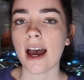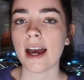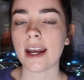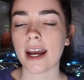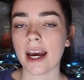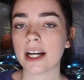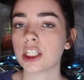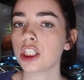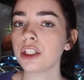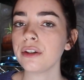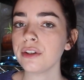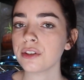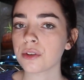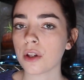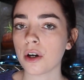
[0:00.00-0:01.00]
and I actually
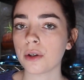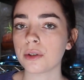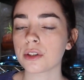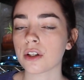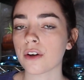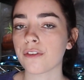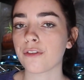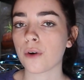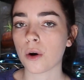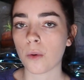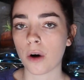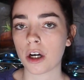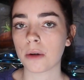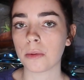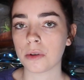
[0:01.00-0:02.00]
use those for
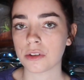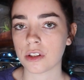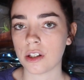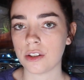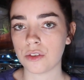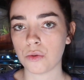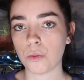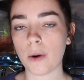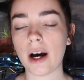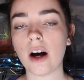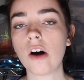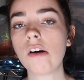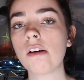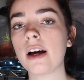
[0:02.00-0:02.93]
water bowls as well.